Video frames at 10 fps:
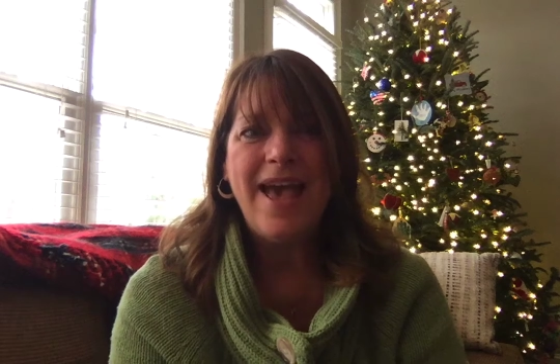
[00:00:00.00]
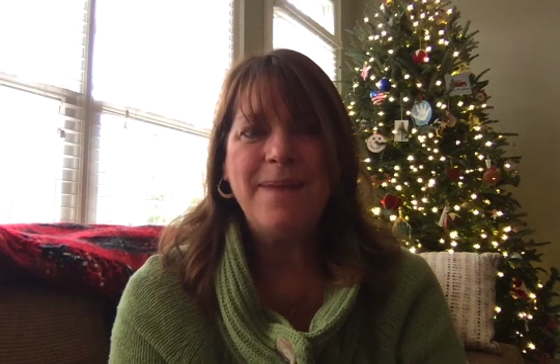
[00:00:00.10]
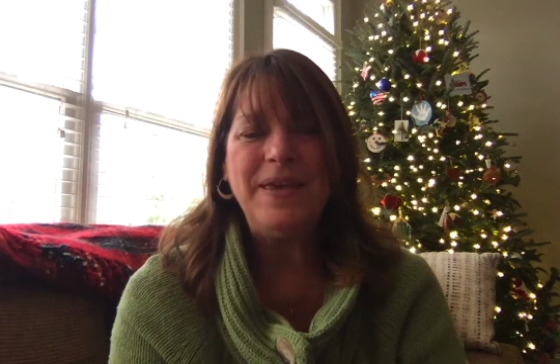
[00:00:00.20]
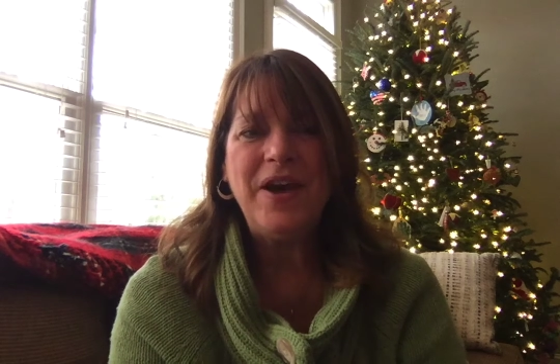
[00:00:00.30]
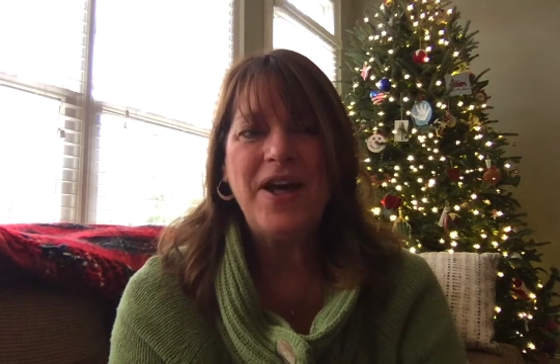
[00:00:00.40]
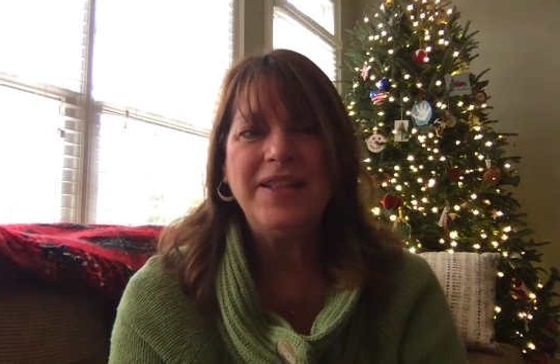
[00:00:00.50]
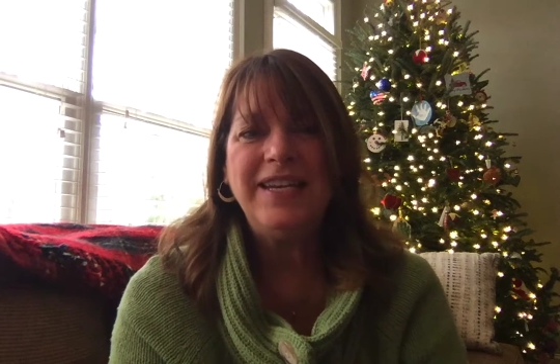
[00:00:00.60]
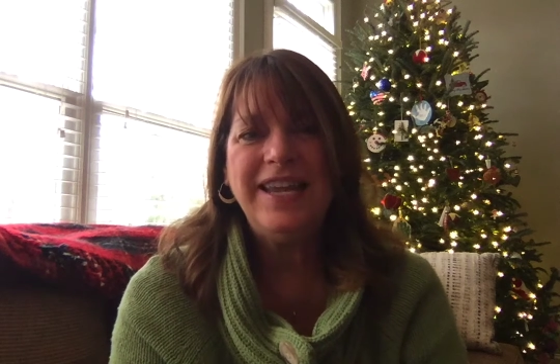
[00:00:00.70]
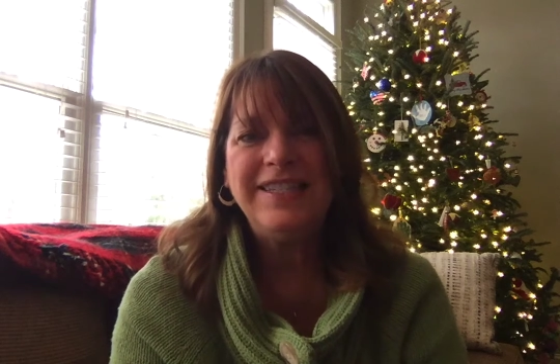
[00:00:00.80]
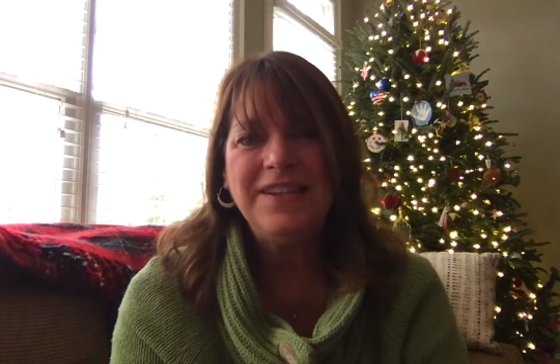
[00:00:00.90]
Happy
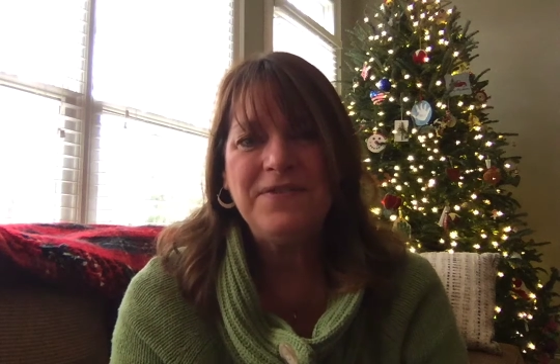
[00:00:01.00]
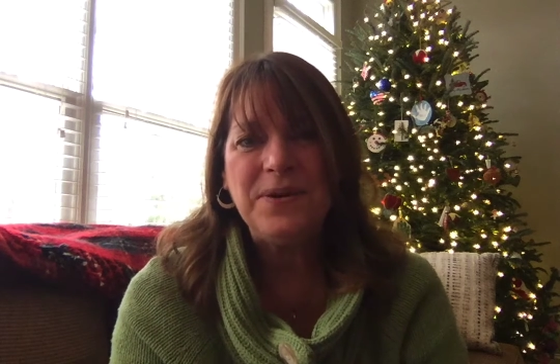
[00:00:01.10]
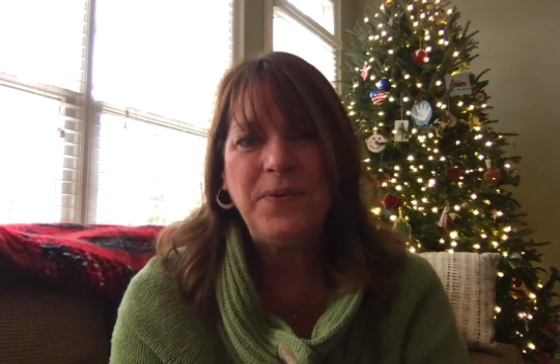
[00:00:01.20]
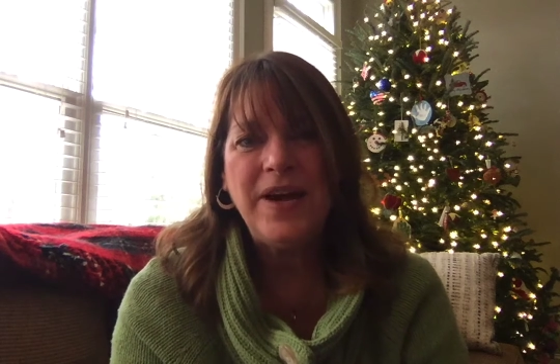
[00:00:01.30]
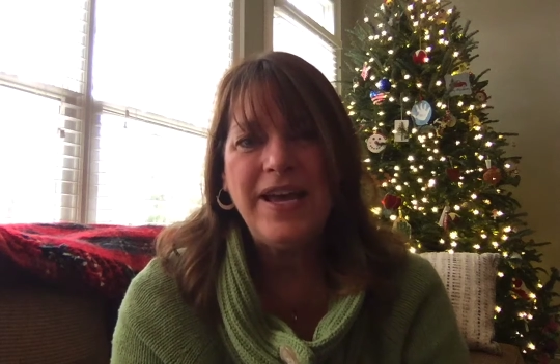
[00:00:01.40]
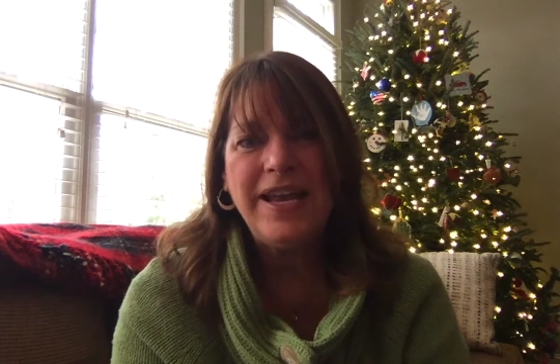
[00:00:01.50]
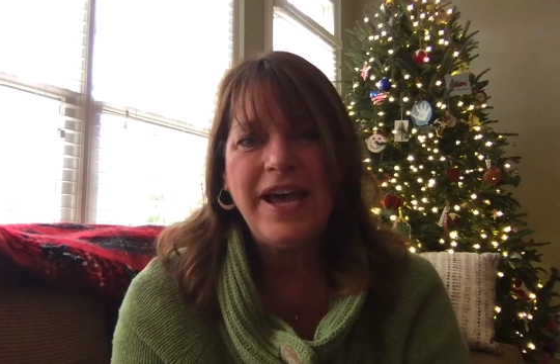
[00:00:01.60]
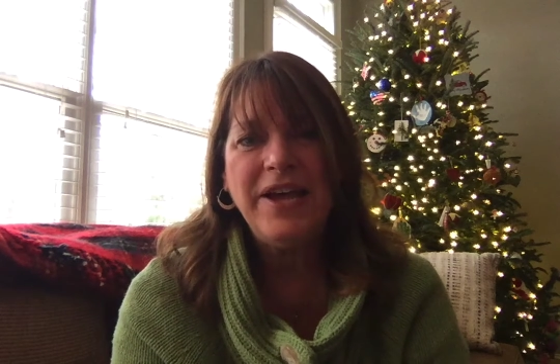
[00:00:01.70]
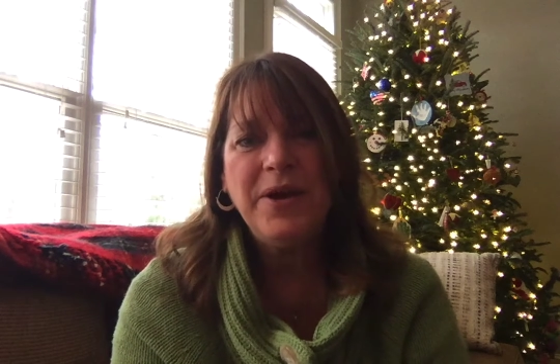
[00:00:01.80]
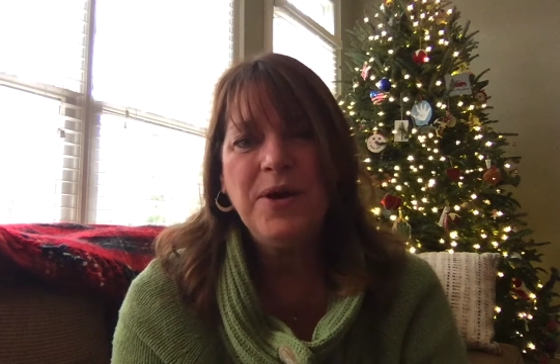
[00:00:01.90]
holidays, everyone.
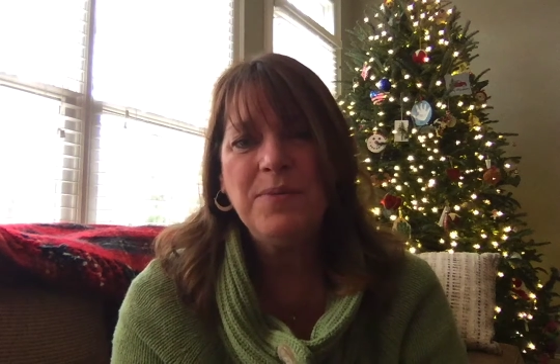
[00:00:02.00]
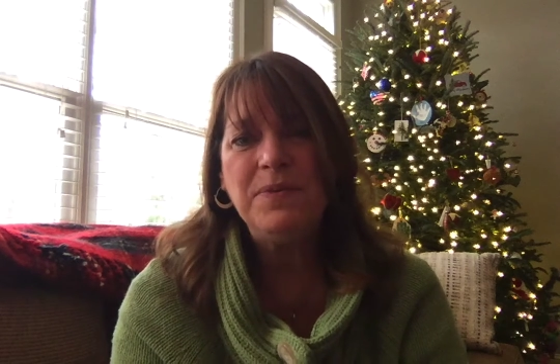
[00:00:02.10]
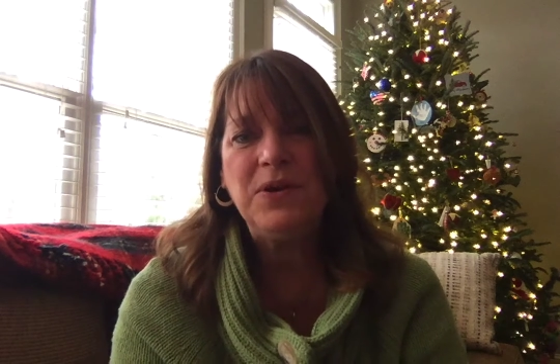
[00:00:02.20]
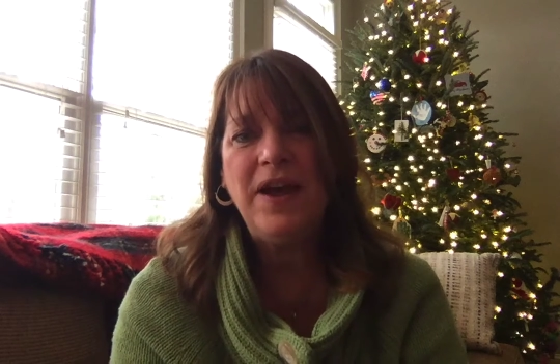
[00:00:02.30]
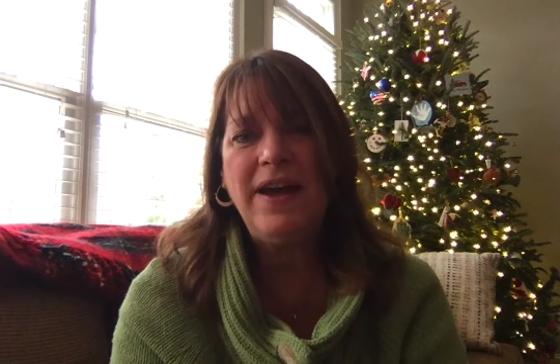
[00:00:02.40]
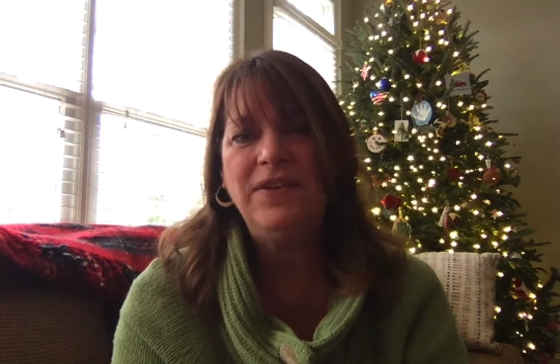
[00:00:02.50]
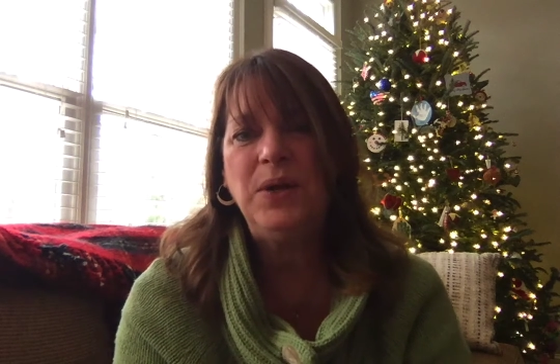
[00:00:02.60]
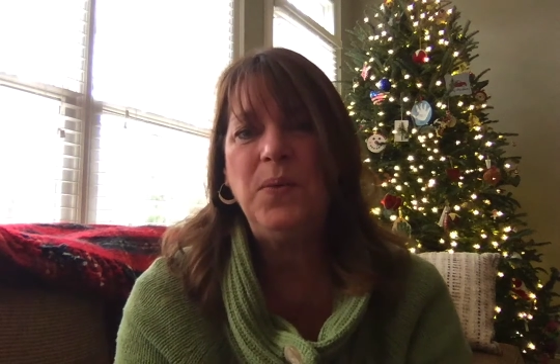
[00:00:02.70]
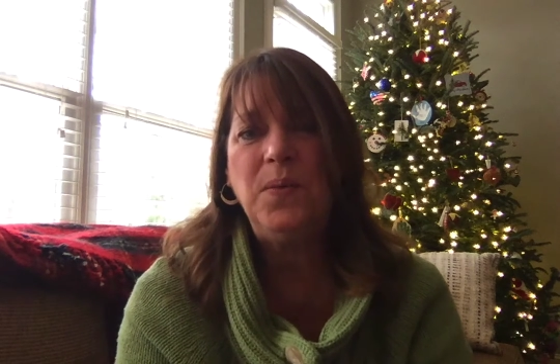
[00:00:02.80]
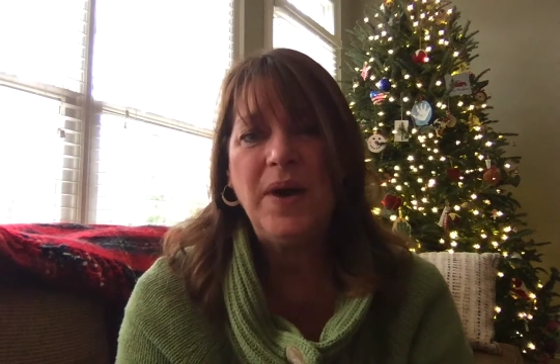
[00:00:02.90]
I hope you're having
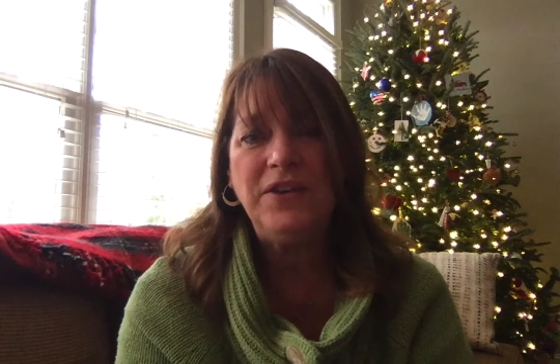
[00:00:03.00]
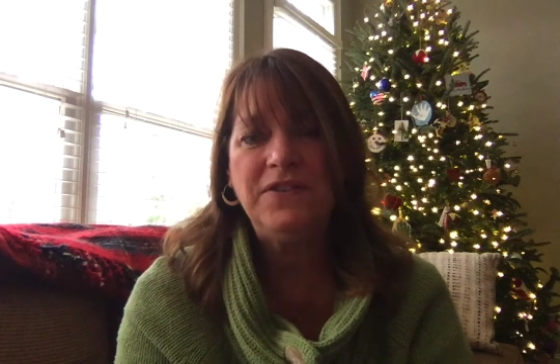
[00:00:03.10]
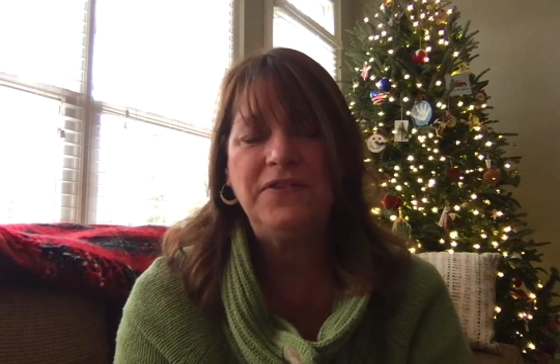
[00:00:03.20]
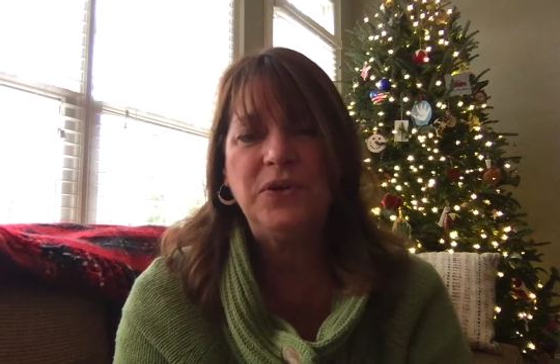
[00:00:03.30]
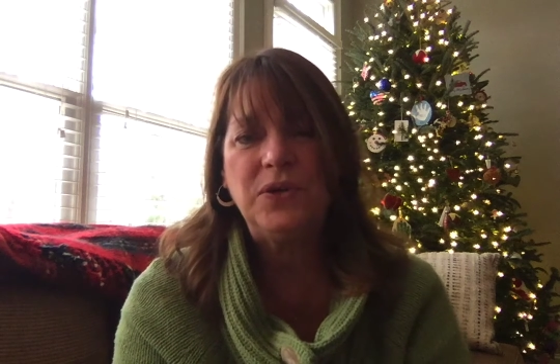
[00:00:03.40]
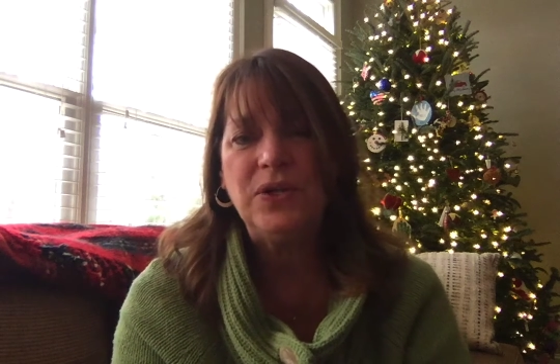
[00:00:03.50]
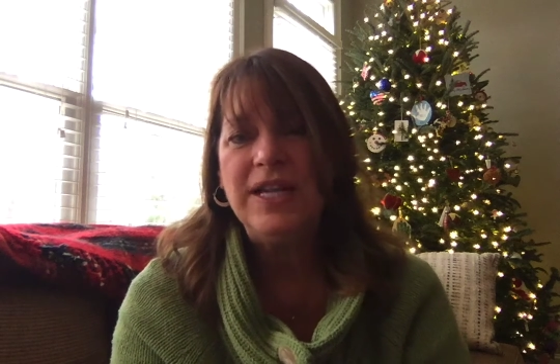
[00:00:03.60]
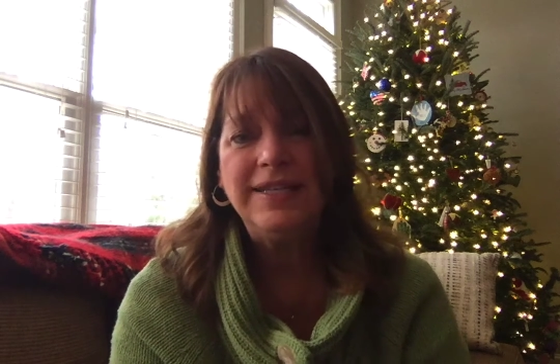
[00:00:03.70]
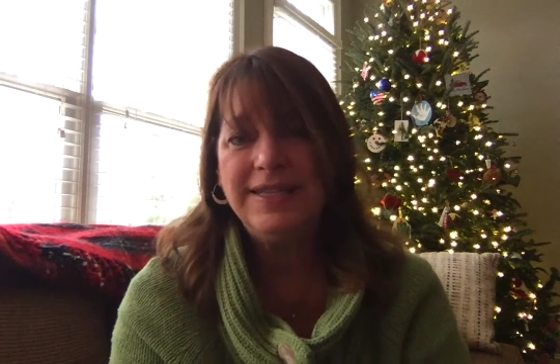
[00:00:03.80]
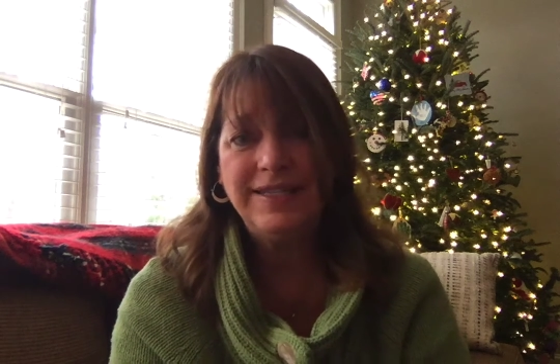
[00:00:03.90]
a wonderful
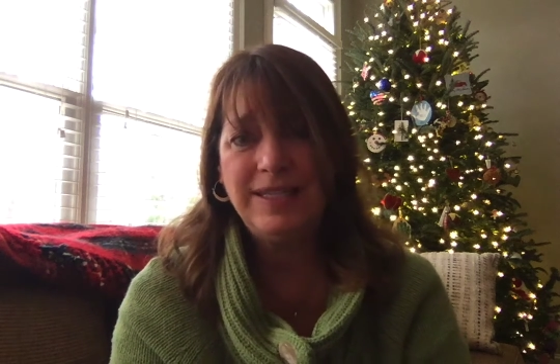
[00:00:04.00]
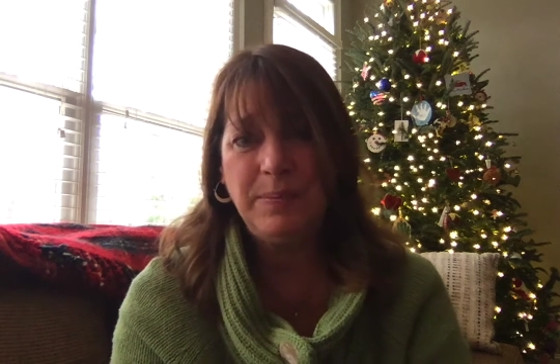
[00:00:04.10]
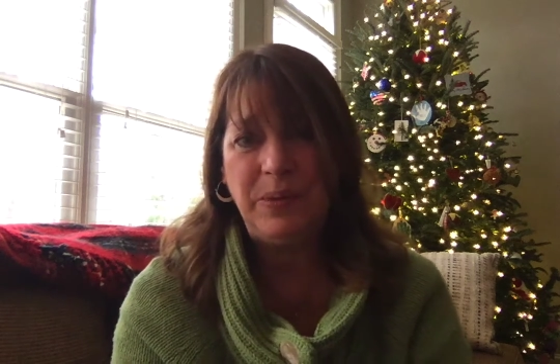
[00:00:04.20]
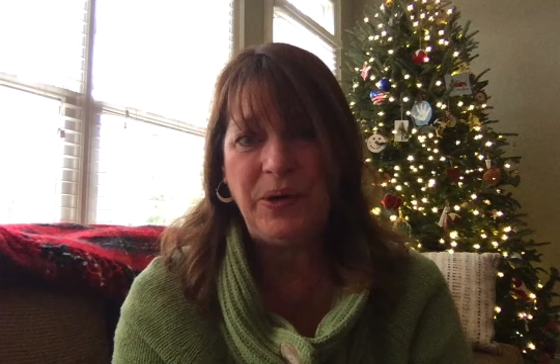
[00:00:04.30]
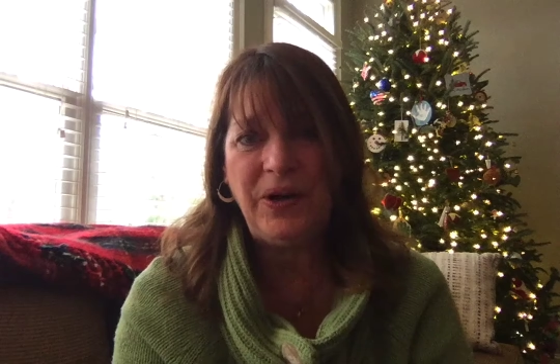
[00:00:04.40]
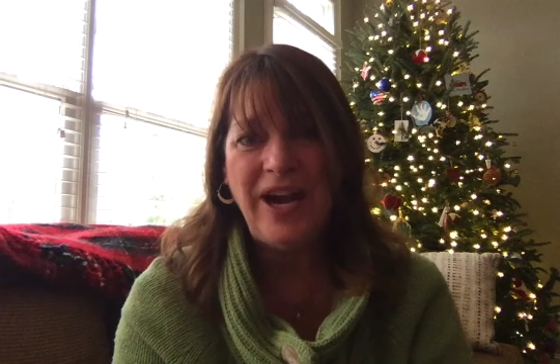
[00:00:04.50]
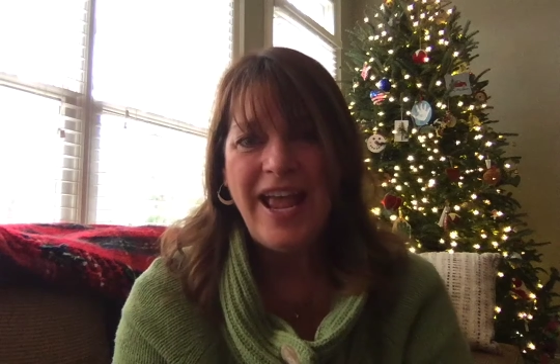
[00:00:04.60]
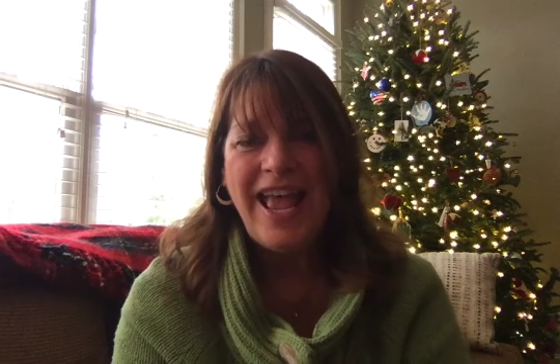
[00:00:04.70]
December